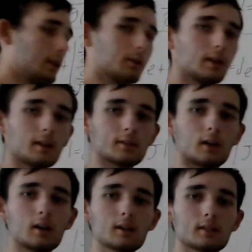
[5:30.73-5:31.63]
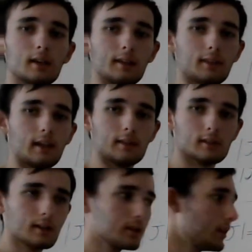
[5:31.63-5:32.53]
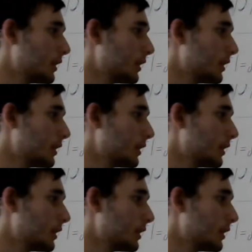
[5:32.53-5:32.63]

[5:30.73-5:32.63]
know that it's r sine theta.